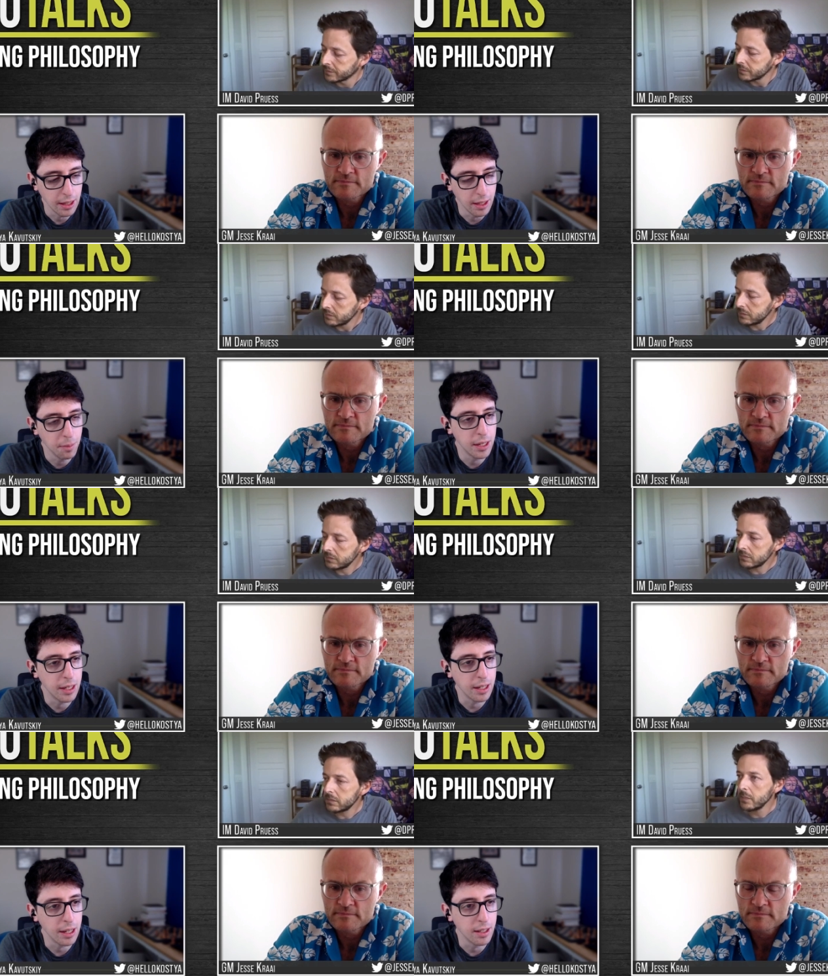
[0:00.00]

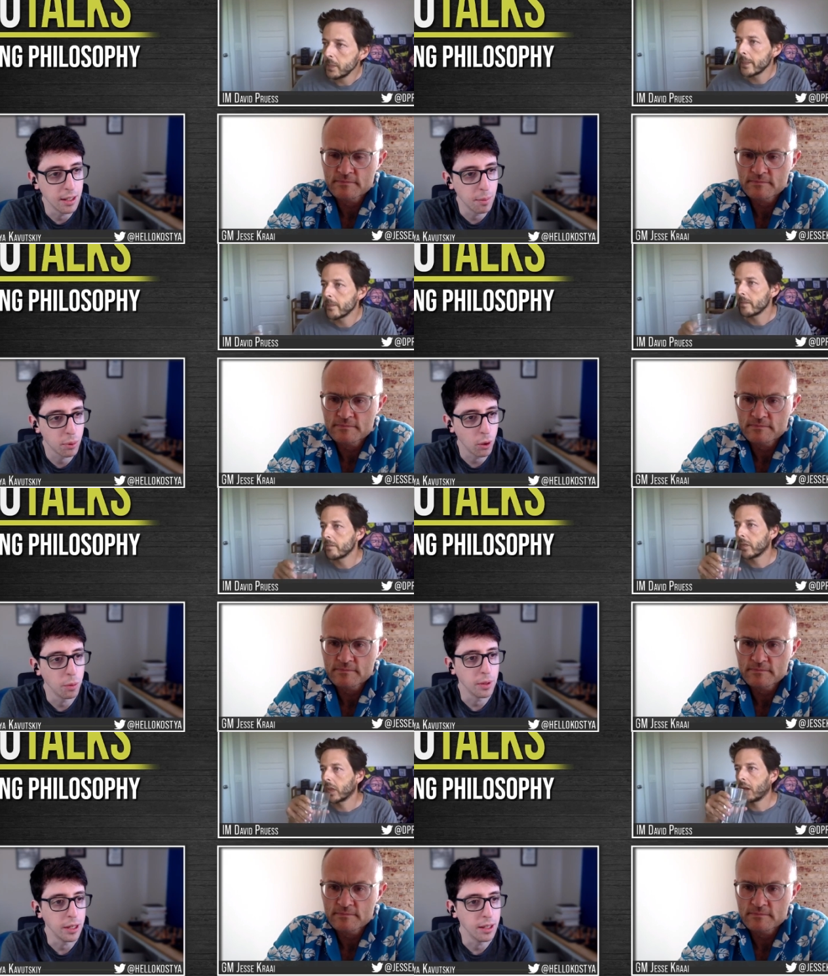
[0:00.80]
Speaker 1: limited and
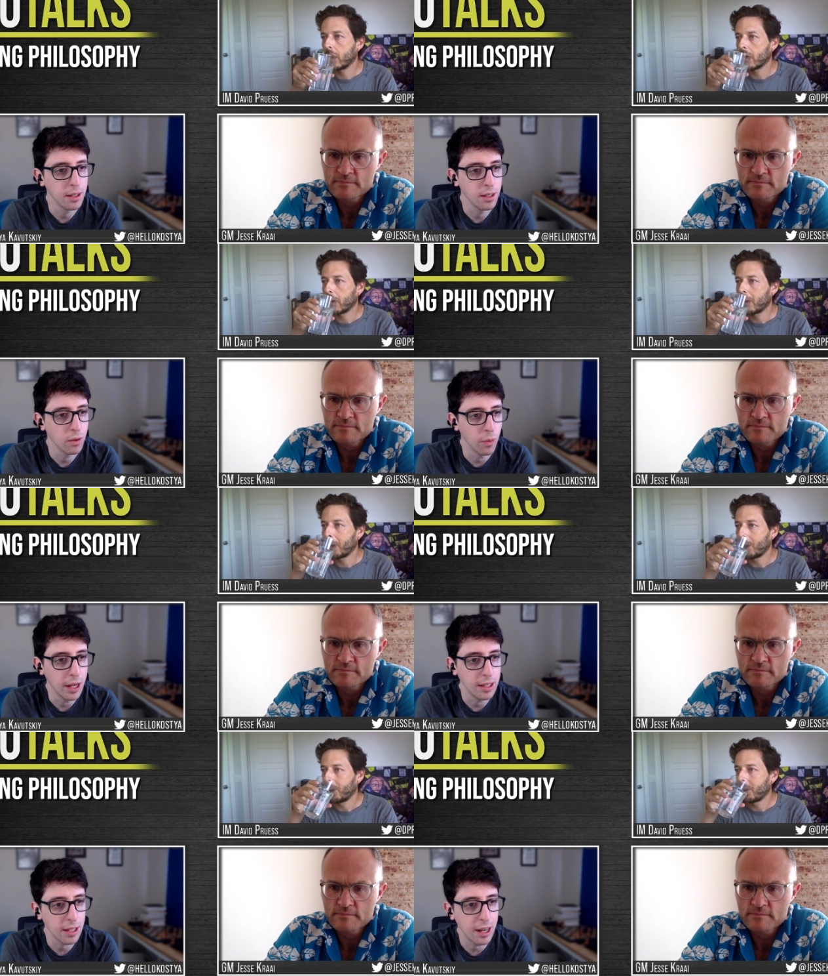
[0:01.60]
appropriate
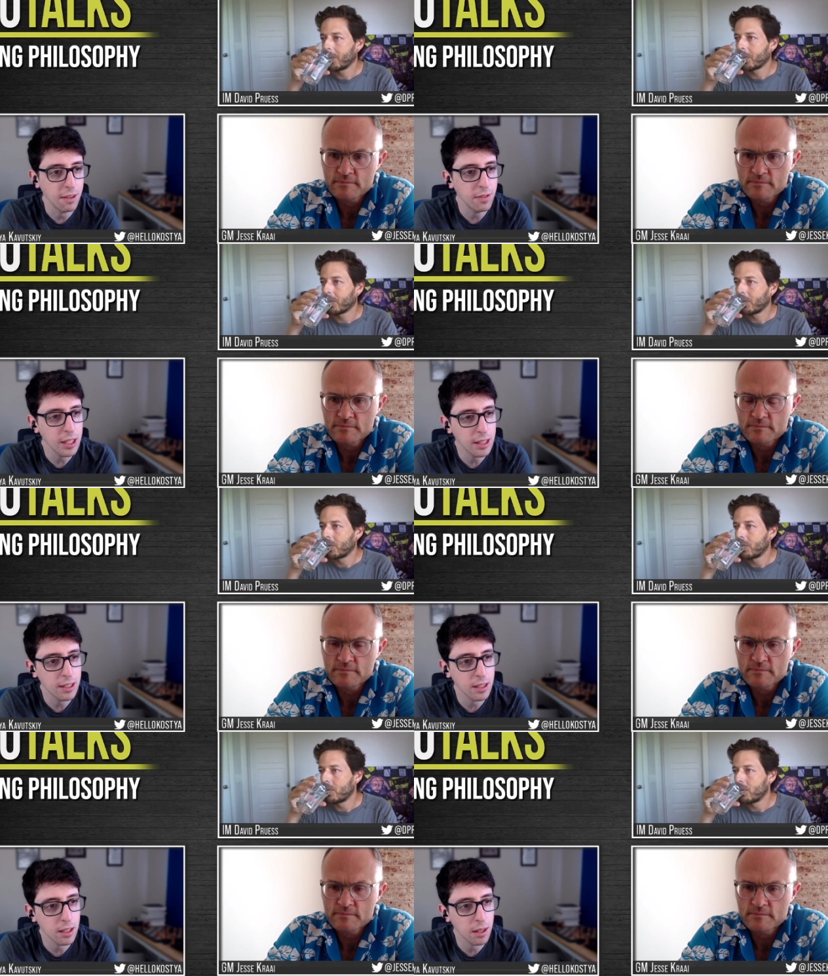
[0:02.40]
ways. And I feel like
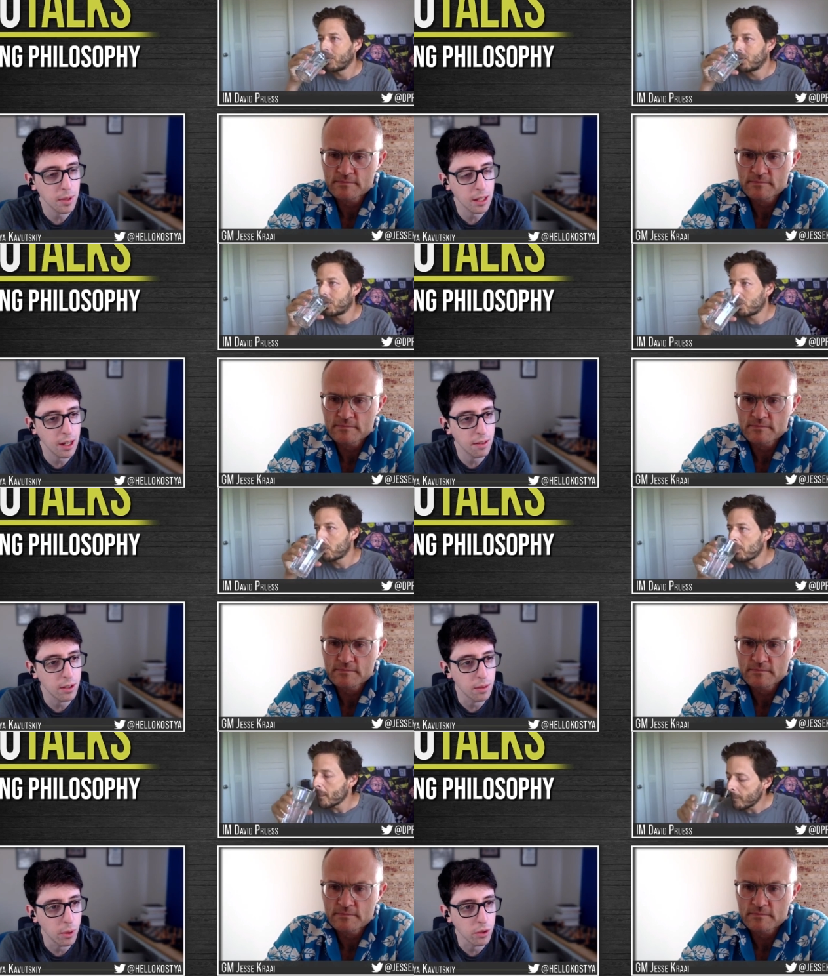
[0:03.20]
this is something that
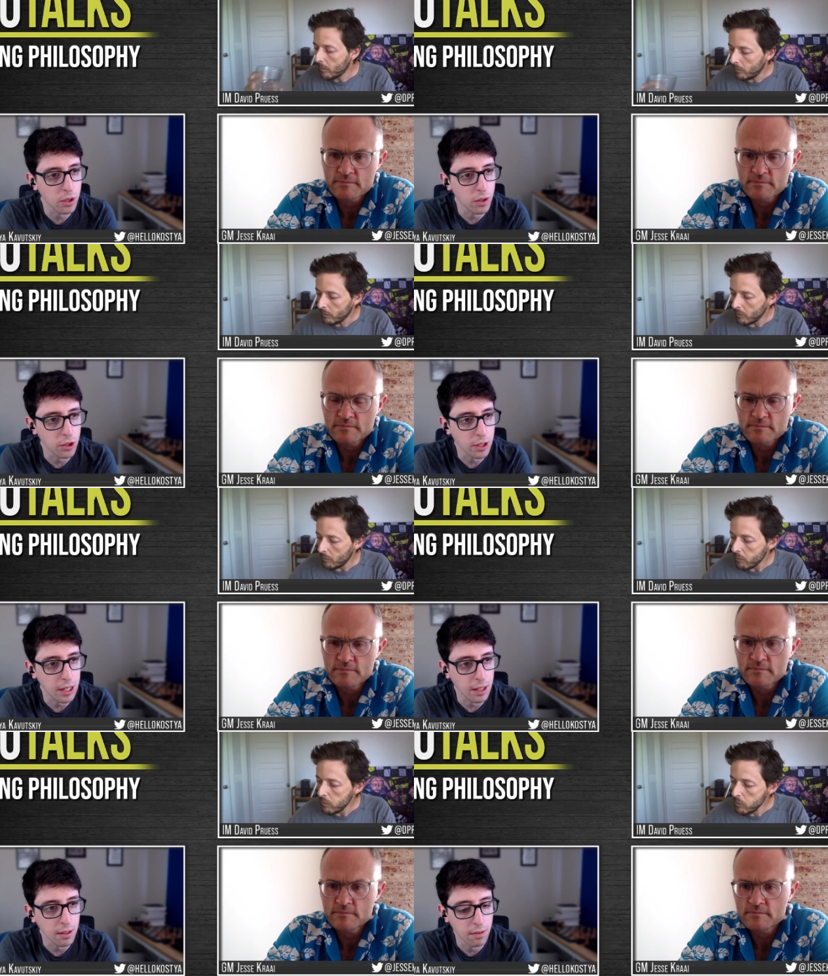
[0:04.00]
I've heard most
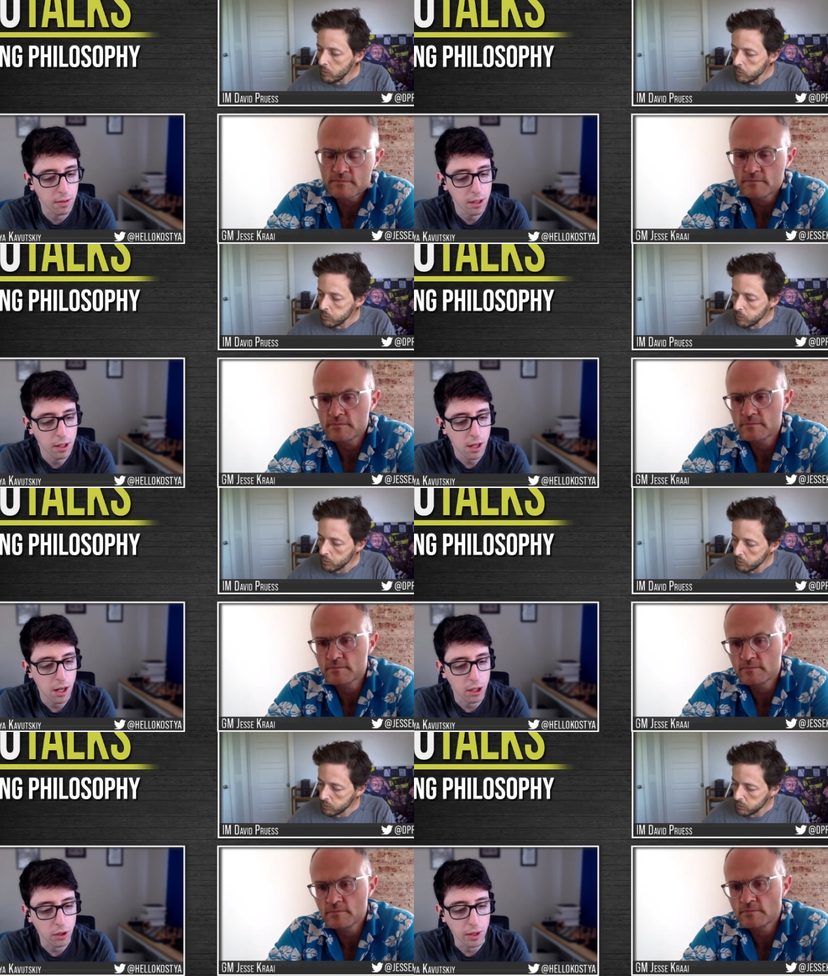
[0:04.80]
coaches kind of
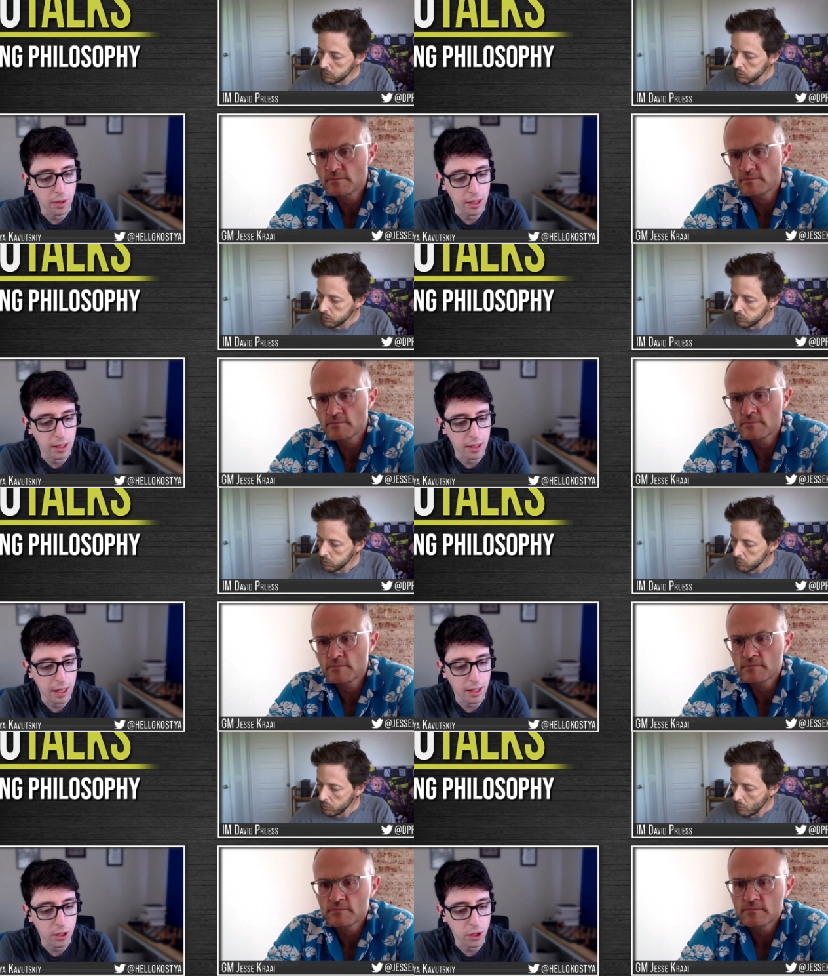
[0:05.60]
agree with.
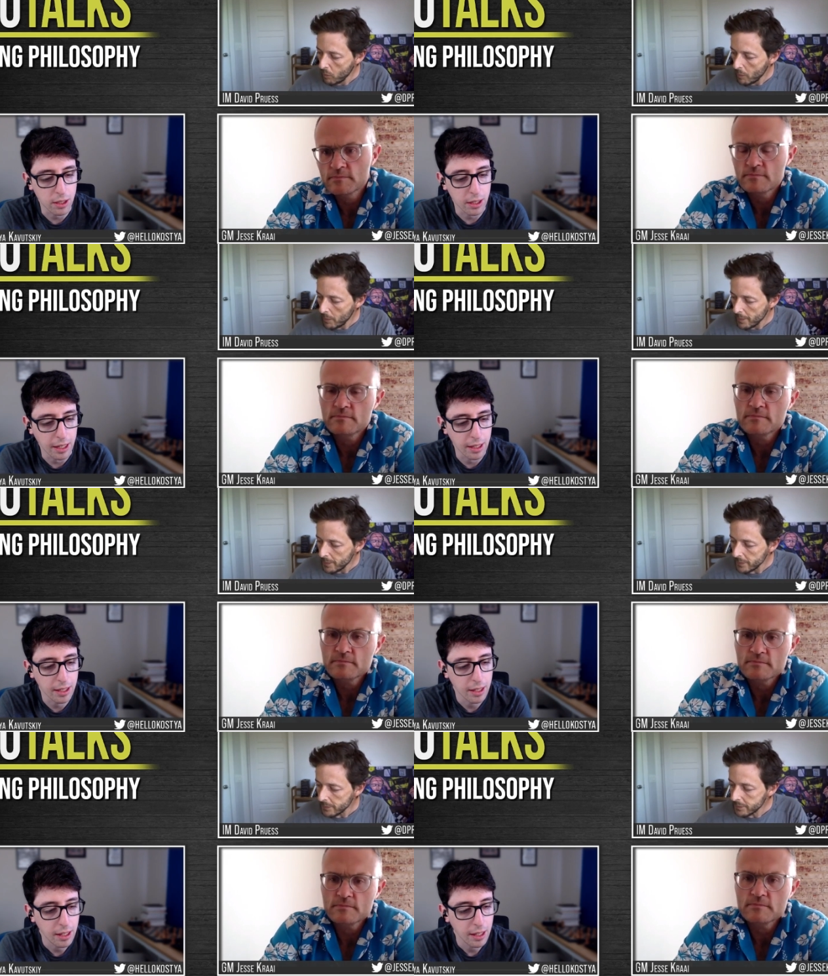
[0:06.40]
It's that it's just
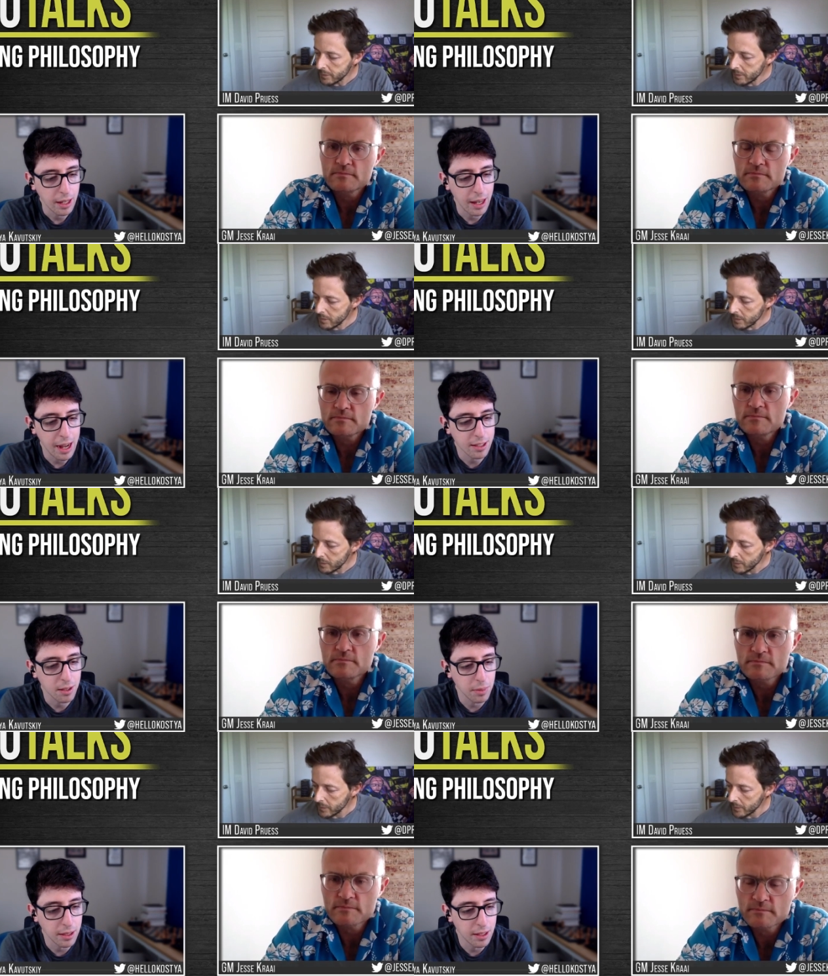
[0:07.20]
like it
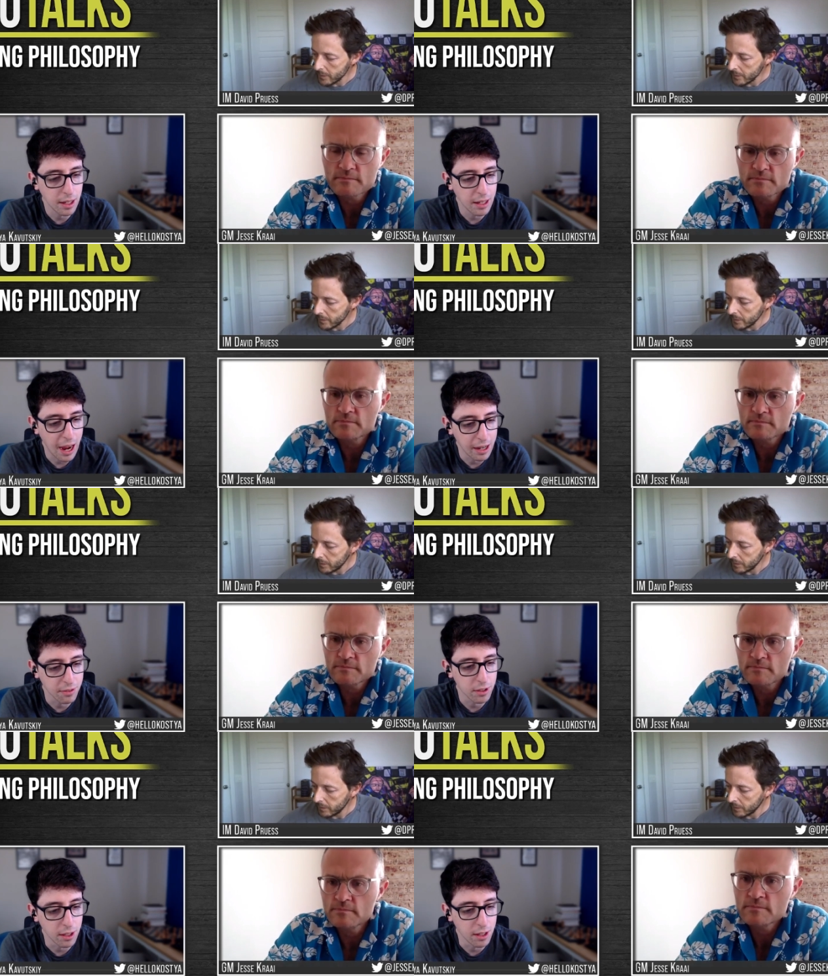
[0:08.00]
has to be done
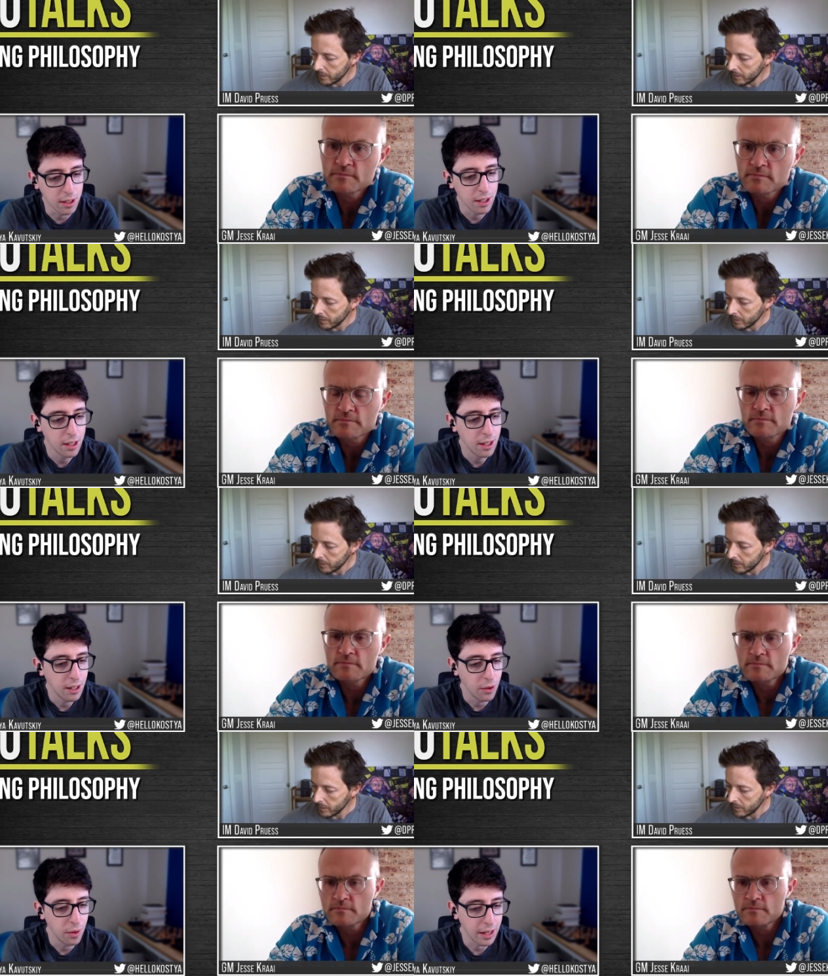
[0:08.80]
after
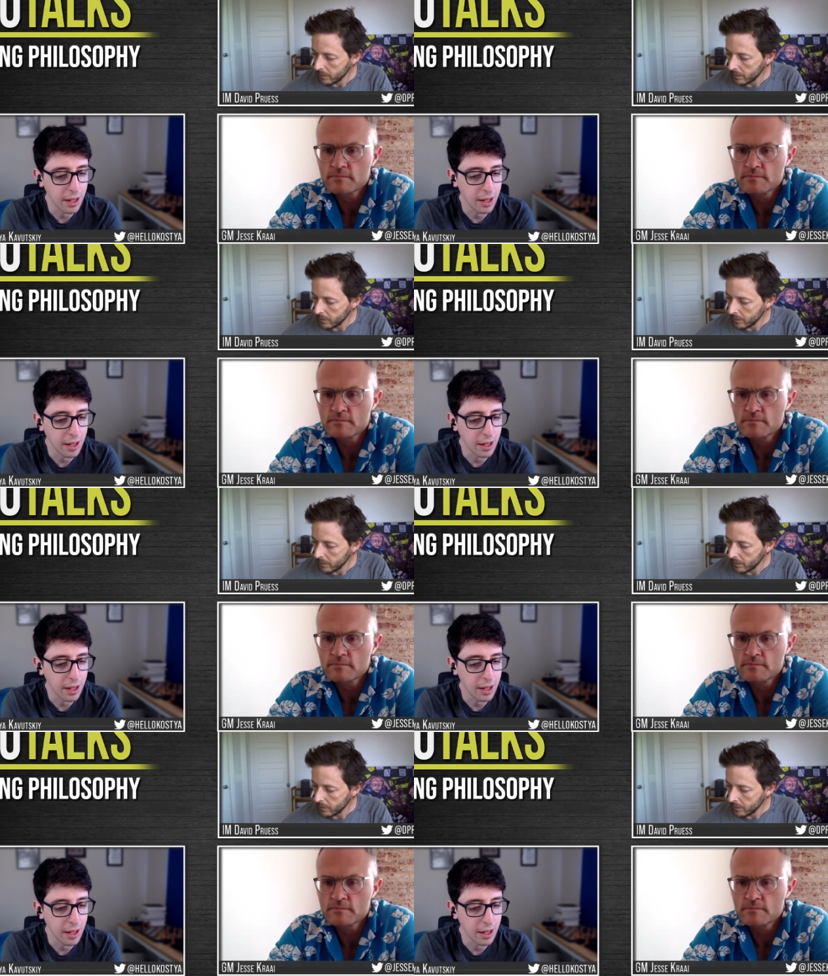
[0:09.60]
you